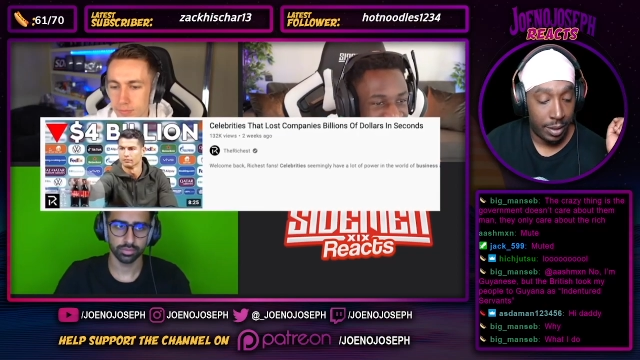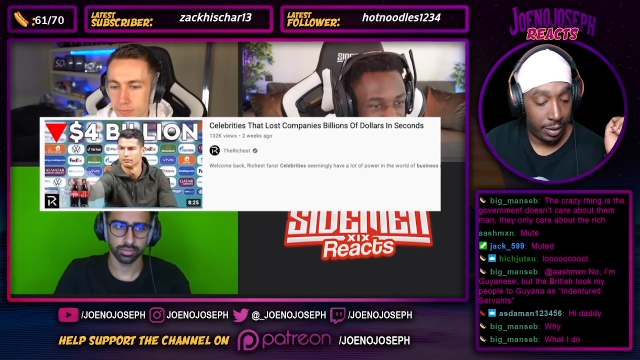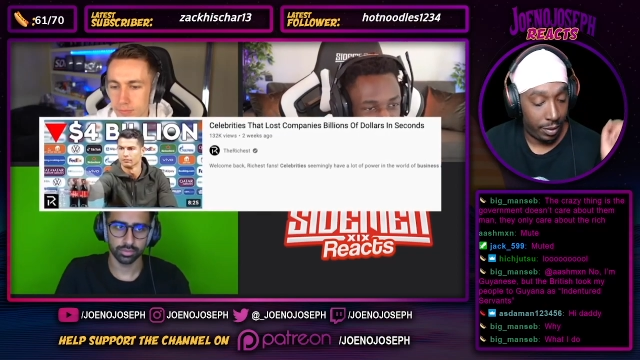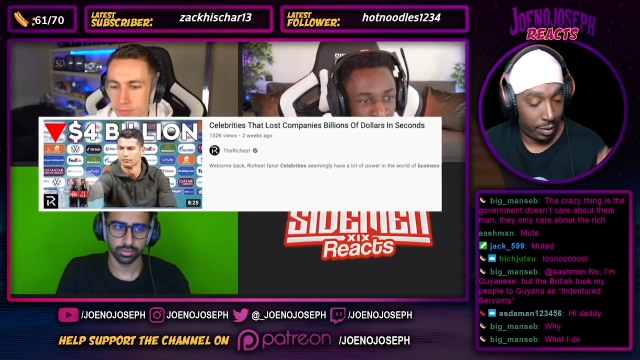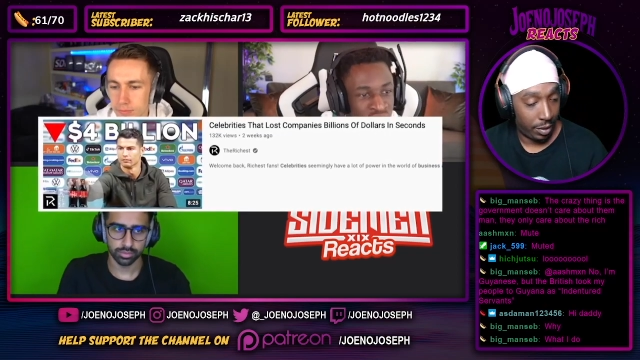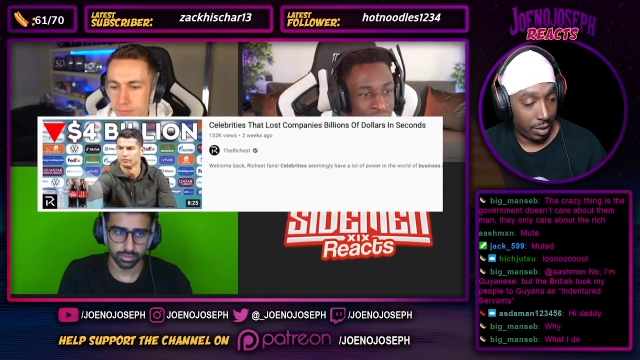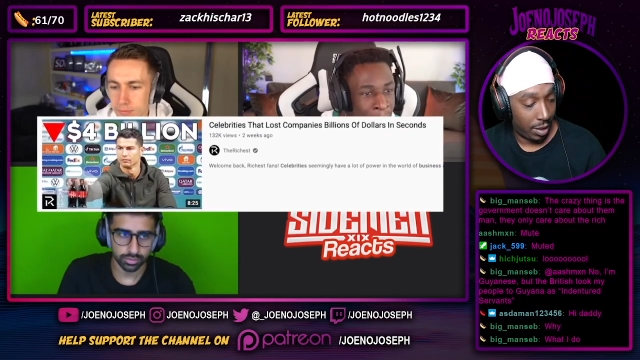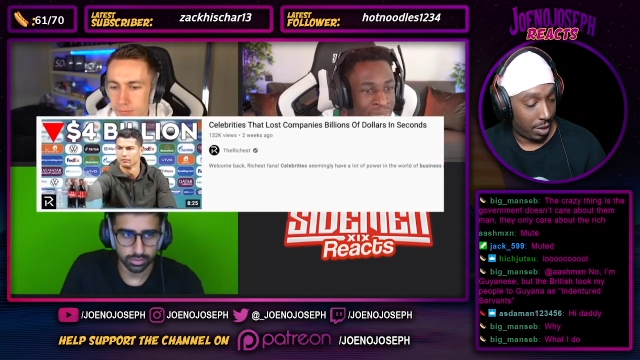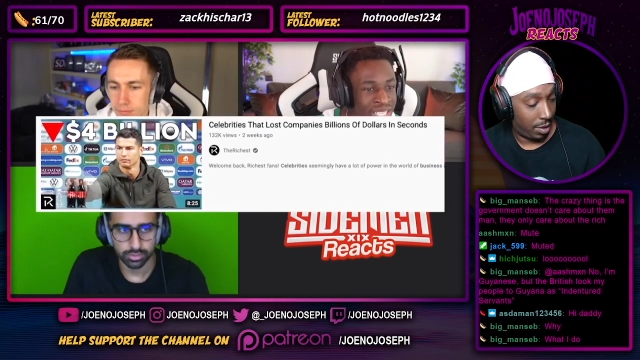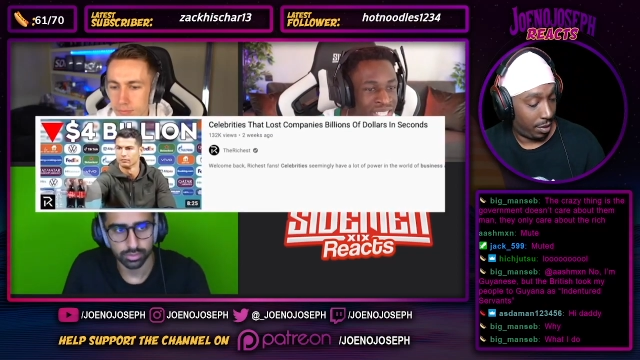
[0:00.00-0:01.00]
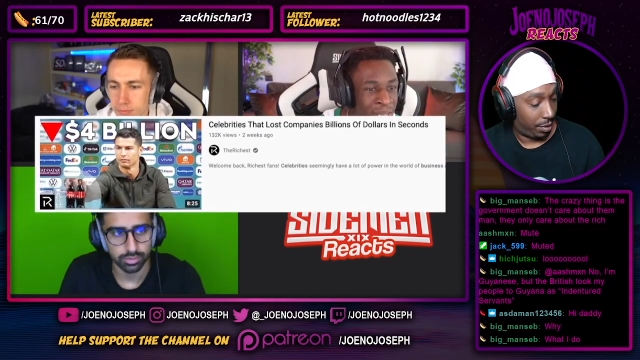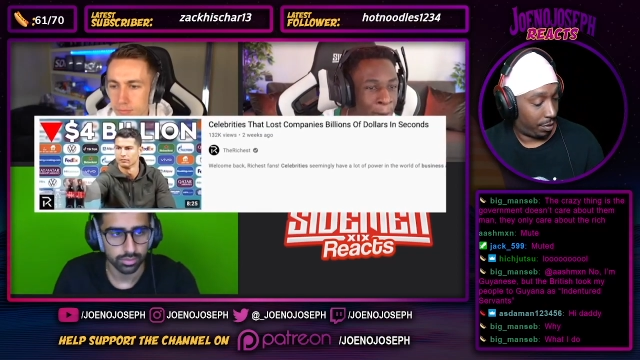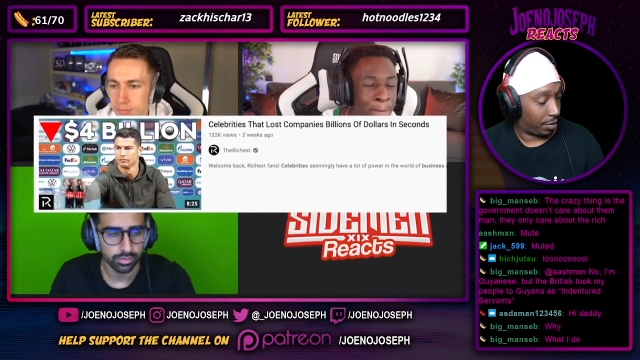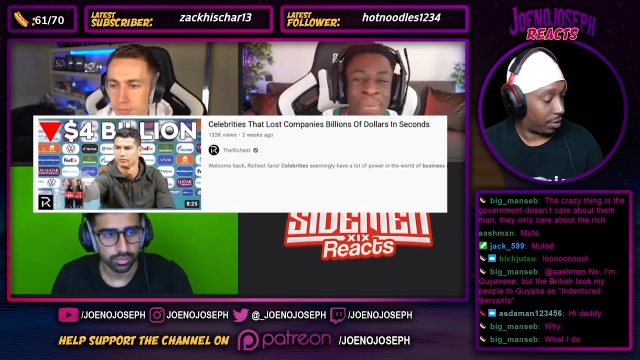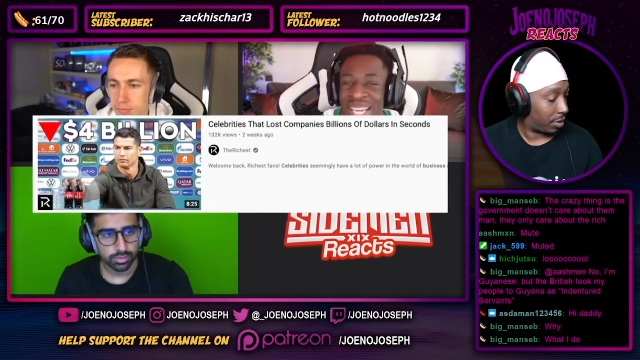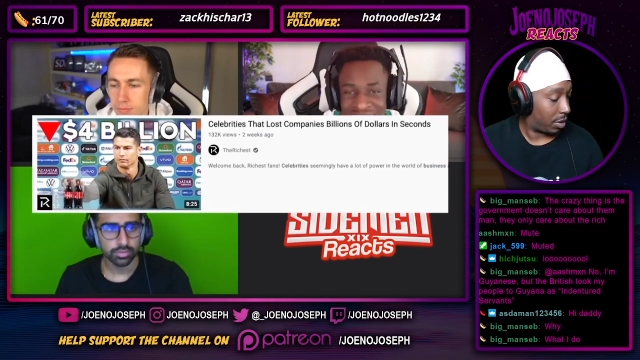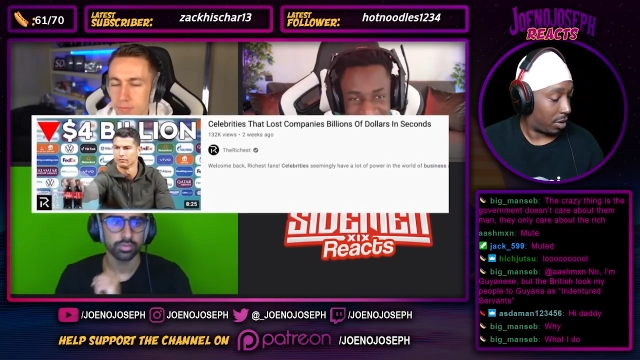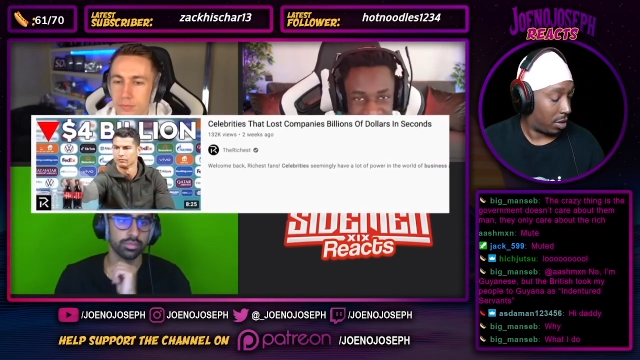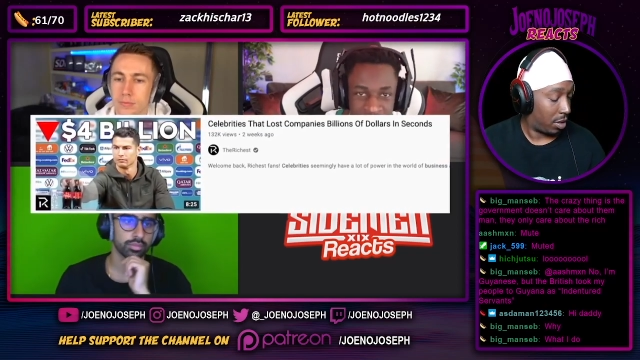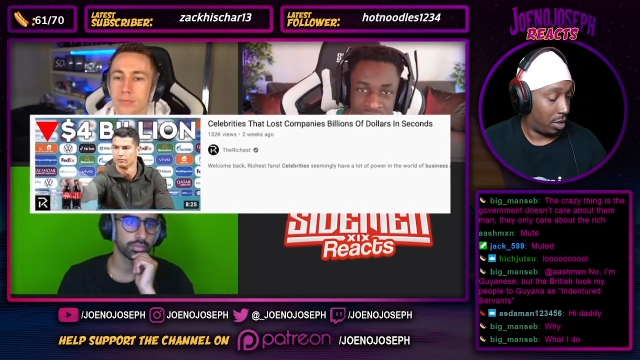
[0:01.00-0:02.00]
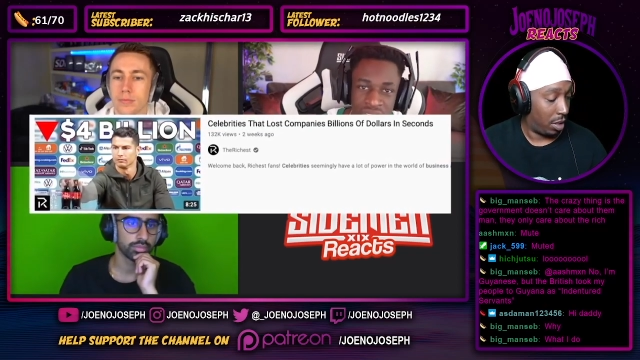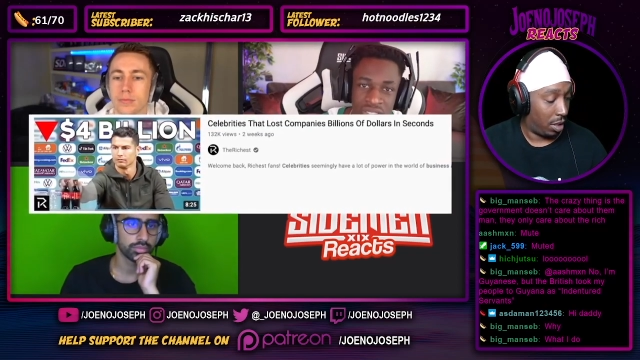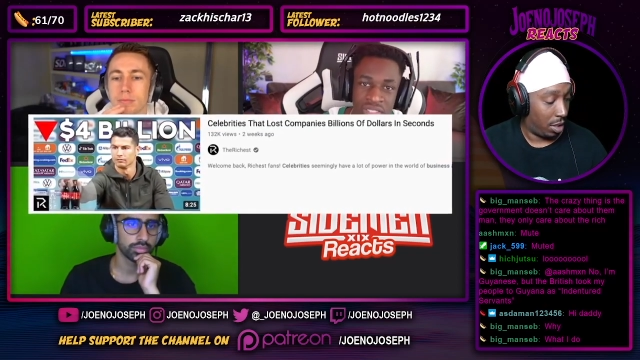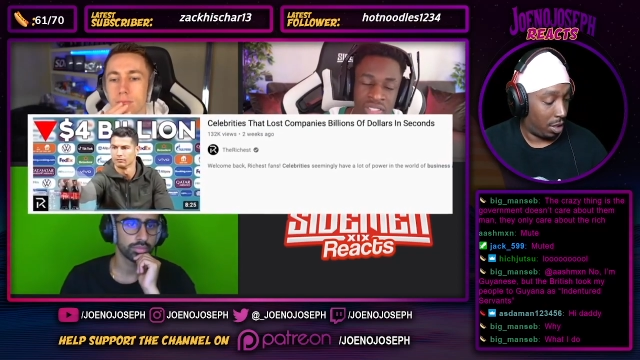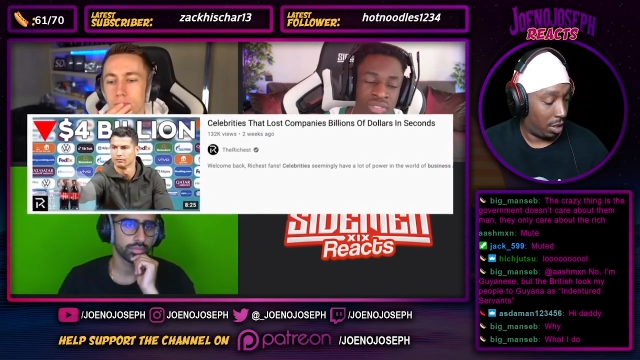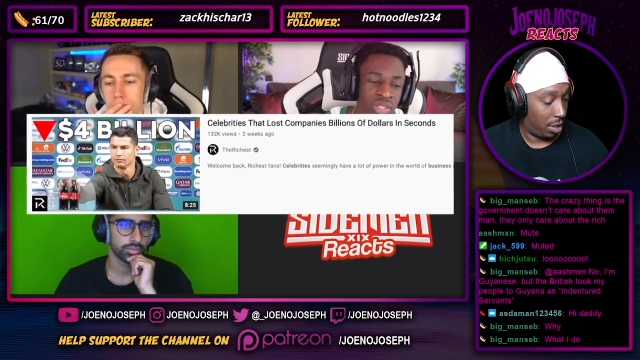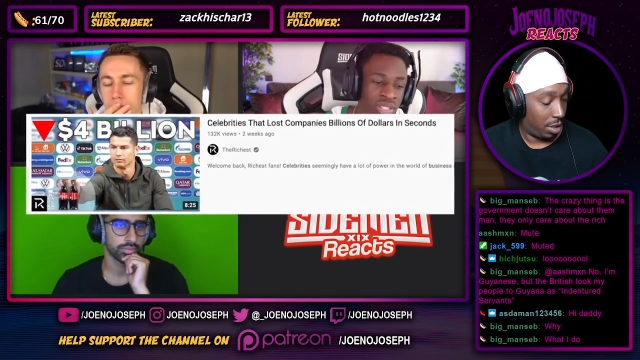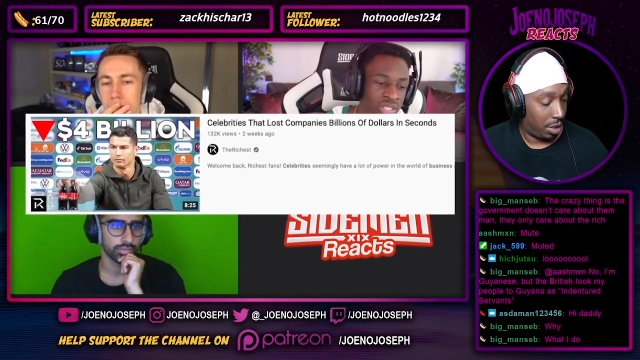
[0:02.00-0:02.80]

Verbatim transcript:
Speaker 1: that lost companies billions of dollars.